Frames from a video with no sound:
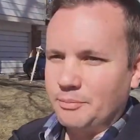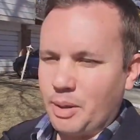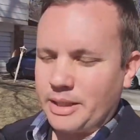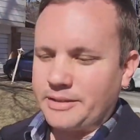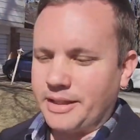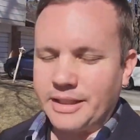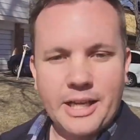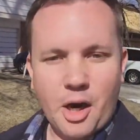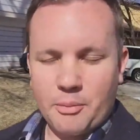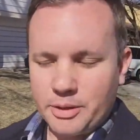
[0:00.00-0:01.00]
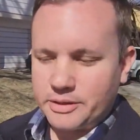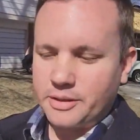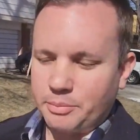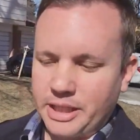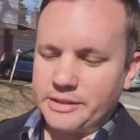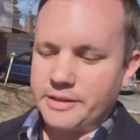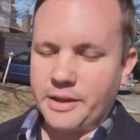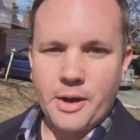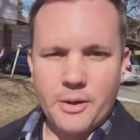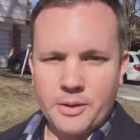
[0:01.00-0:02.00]
But Lake Arbor is a place to
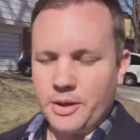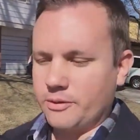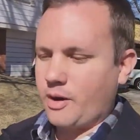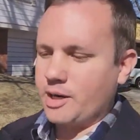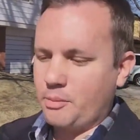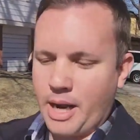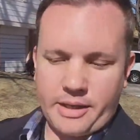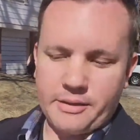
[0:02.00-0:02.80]
go. You can ride your bike.